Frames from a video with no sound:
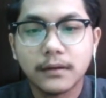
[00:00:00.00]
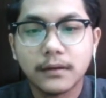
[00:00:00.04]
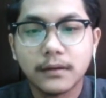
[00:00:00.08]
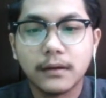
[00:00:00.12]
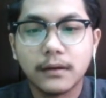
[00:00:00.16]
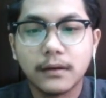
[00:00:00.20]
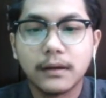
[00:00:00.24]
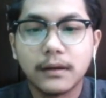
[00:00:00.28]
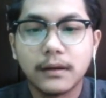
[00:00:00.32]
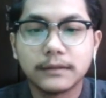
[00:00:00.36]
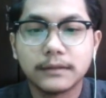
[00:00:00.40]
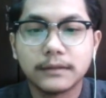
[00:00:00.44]

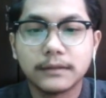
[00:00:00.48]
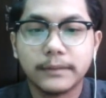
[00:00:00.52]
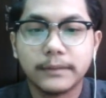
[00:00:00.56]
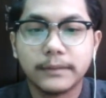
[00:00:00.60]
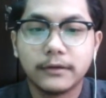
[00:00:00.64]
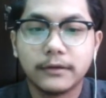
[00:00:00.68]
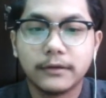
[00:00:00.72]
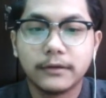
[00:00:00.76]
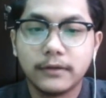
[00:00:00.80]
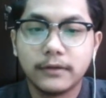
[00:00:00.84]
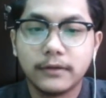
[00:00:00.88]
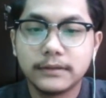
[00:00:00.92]
Last
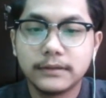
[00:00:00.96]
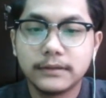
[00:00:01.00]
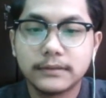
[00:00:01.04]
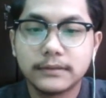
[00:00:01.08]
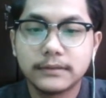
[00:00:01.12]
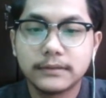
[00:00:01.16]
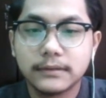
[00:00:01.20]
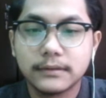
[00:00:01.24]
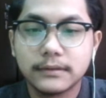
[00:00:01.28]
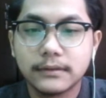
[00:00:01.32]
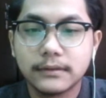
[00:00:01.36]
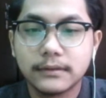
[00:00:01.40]
but not
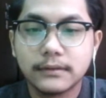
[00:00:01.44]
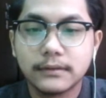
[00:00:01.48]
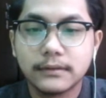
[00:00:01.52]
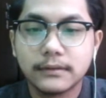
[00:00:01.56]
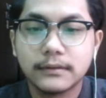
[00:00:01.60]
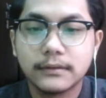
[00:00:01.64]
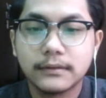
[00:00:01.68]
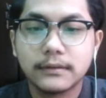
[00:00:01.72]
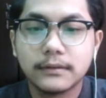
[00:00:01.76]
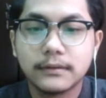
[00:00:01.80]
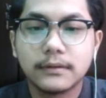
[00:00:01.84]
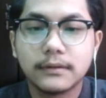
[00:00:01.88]
least,
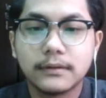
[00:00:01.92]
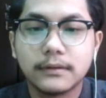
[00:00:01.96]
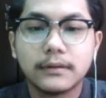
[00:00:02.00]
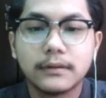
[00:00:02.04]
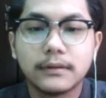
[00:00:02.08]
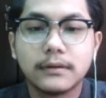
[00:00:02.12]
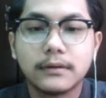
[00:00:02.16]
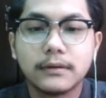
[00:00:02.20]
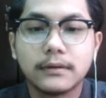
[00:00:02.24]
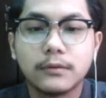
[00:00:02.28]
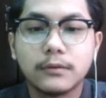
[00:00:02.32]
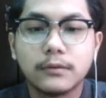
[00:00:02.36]

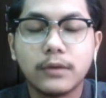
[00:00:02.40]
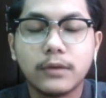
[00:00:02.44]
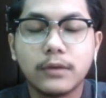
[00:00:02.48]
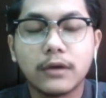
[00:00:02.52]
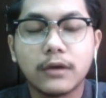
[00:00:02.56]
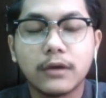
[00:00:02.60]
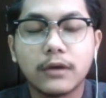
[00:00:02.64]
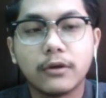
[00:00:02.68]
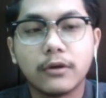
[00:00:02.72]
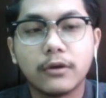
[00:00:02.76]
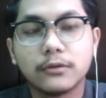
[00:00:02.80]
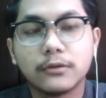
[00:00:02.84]
we
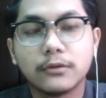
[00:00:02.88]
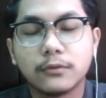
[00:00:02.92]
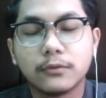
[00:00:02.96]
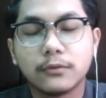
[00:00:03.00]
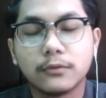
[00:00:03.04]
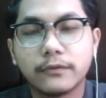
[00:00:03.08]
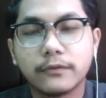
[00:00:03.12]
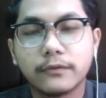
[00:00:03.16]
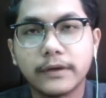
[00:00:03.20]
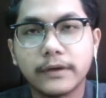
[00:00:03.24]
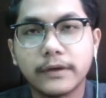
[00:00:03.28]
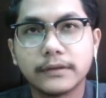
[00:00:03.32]
are going
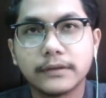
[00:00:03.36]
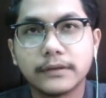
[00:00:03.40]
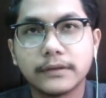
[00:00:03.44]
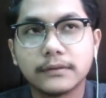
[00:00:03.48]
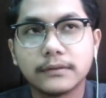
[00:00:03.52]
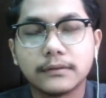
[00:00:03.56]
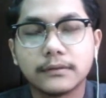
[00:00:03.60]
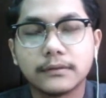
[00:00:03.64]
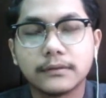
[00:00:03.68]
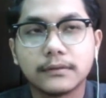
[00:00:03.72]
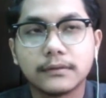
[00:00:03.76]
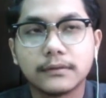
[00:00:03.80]
to
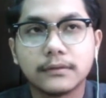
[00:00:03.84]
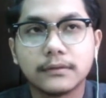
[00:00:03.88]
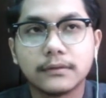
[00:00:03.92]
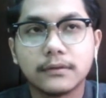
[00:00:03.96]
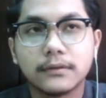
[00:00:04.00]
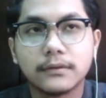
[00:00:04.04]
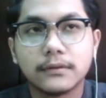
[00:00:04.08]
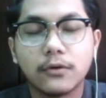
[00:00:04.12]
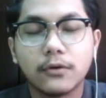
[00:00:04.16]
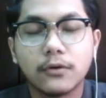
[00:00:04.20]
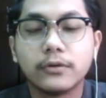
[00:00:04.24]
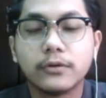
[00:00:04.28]
find
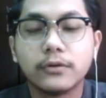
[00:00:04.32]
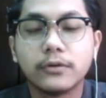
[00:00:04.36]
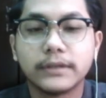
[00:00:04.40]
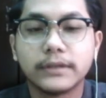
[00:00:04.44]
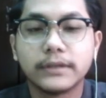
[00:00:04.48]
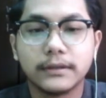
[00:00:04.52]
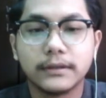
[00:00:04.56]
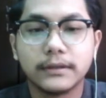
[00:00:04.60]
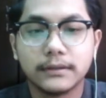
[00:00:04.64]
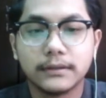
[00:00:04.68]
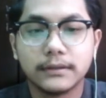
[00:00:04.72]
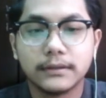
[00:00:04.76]

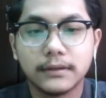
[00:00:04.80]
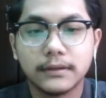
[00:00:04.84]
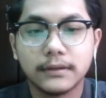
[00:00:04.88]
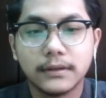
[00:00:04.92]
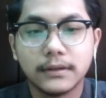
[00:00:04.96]
wholesaler.